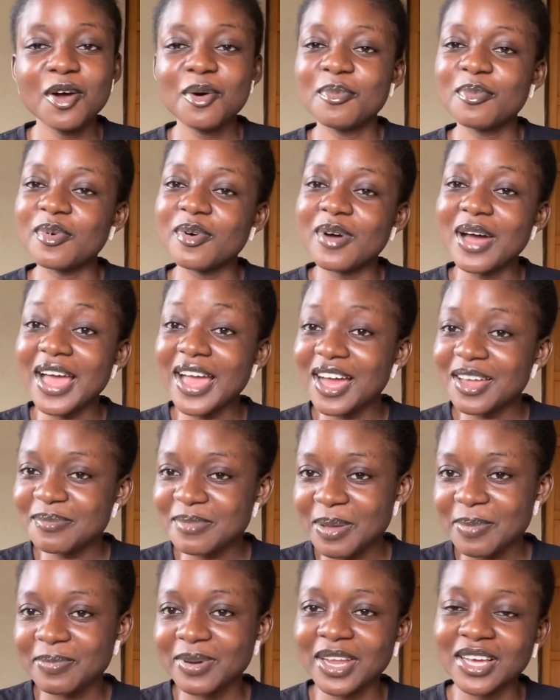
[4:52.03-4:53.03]
But I had
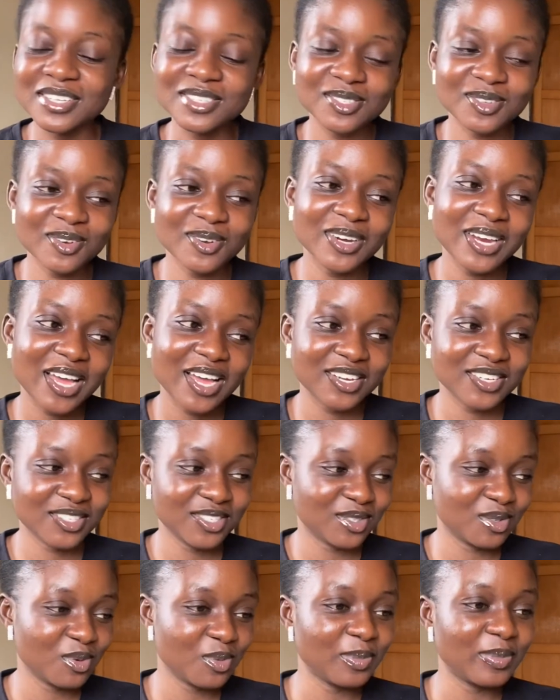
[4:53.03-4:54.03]
my plans. God had
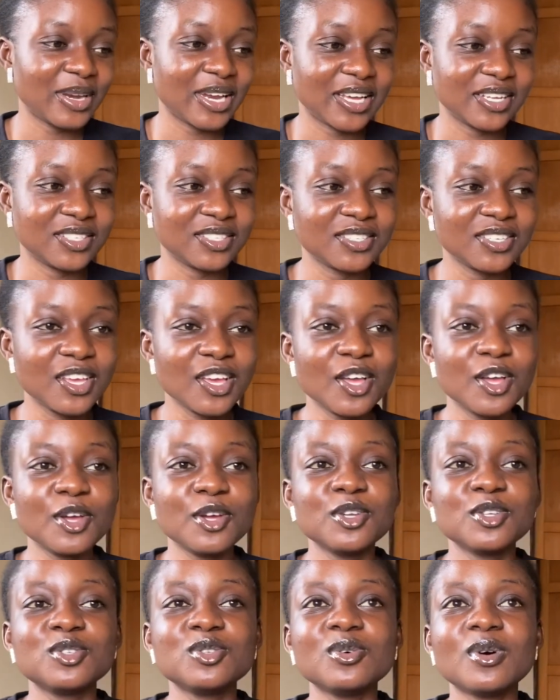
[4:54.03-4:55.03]
his own plans.
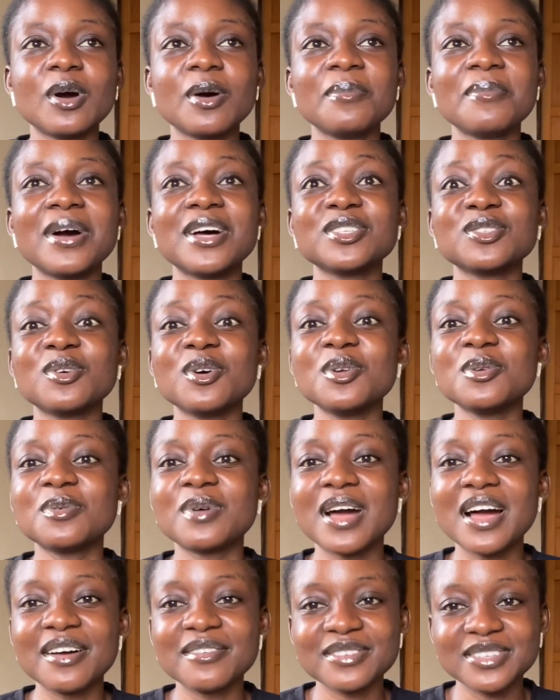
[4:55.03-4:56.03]
So as God will
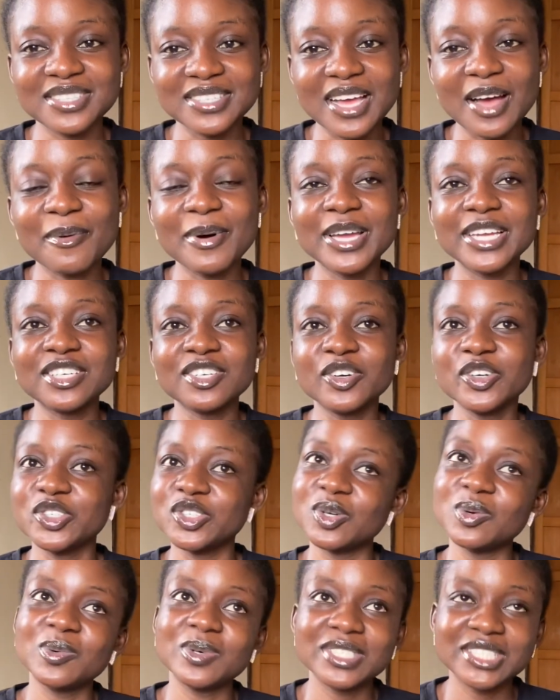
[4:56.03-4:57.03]
have it, our
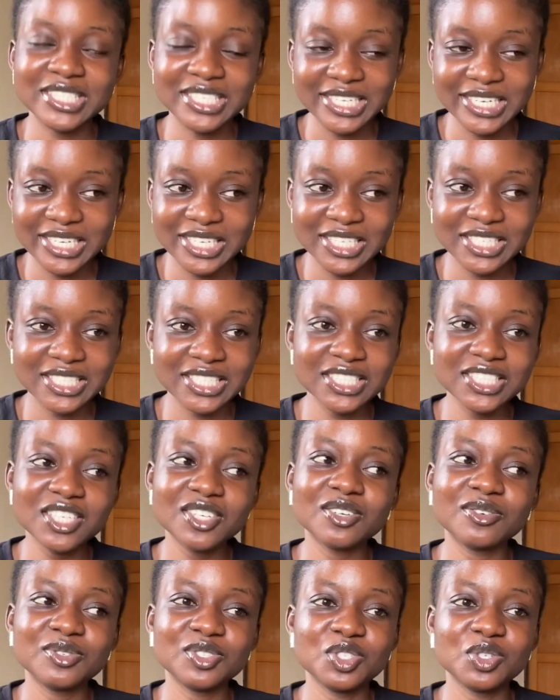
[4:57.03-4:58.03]
induction was delayed.
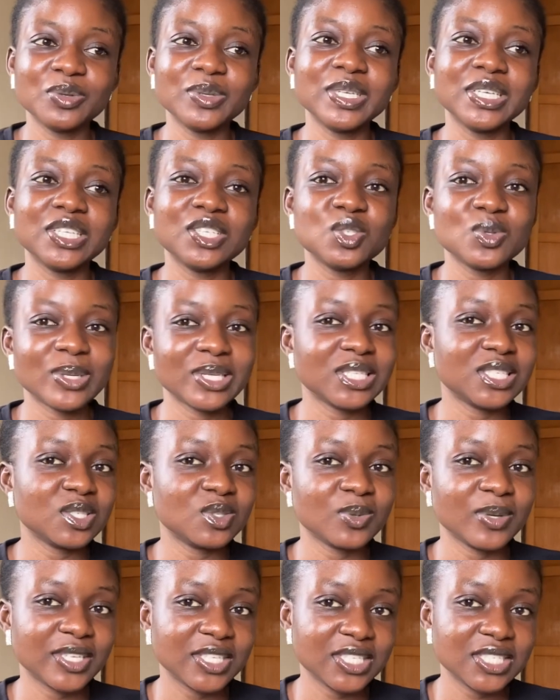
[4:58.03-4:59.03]
Instead of doing it
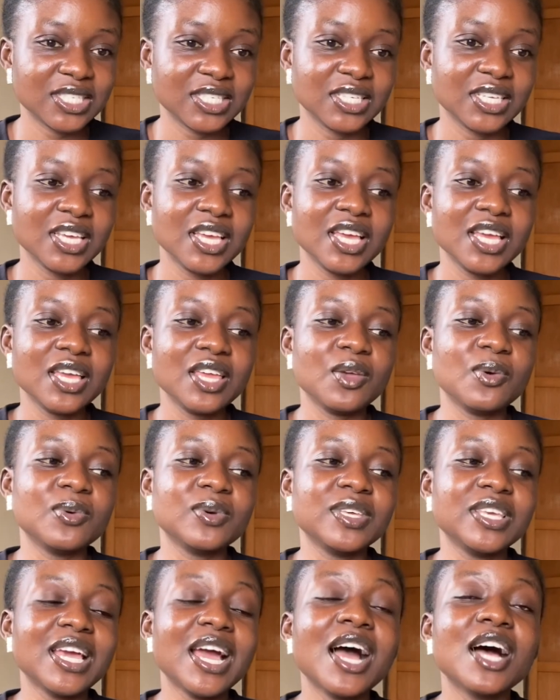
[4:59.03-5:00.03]
2020,
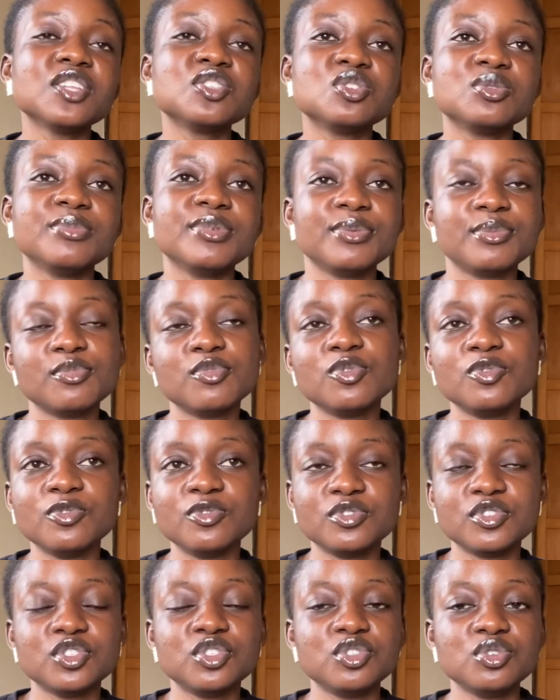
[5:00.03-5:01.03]
it had to be
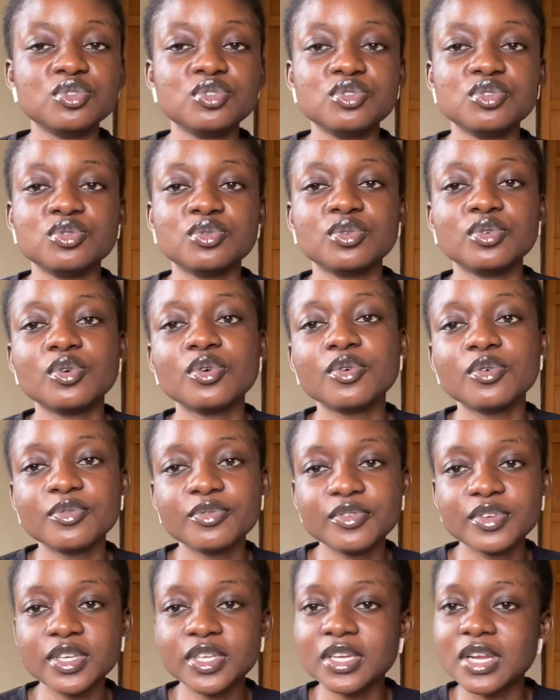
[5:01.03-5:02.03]
moved due to
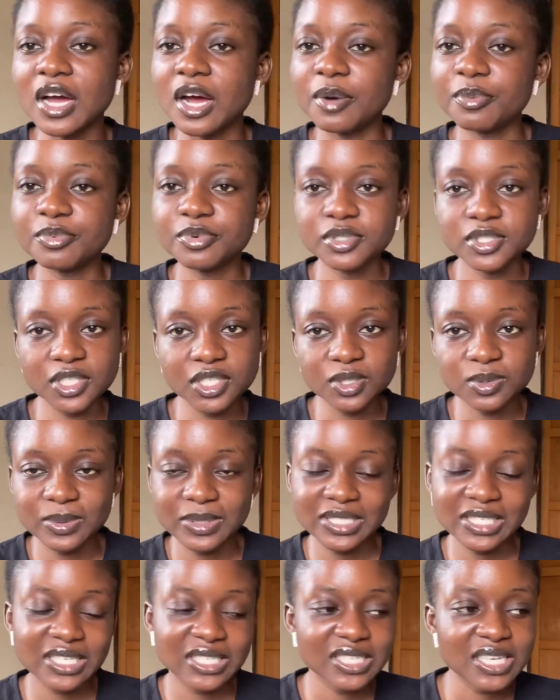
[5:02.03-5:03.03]
COVID, our project
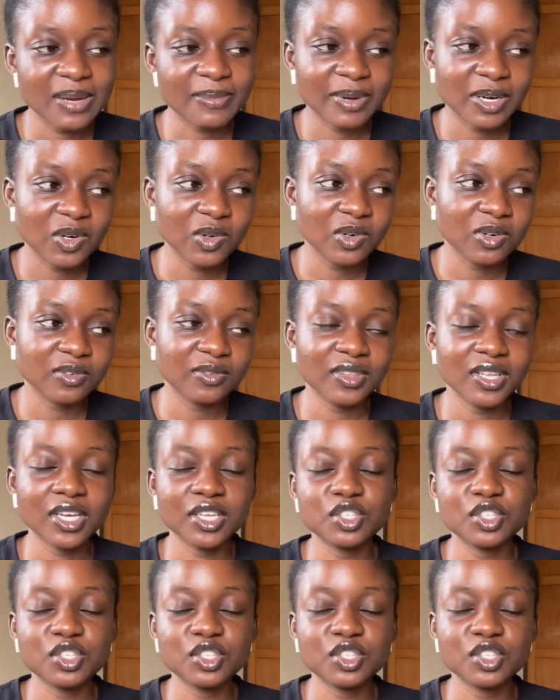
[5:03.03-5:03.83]
reset time and all of that,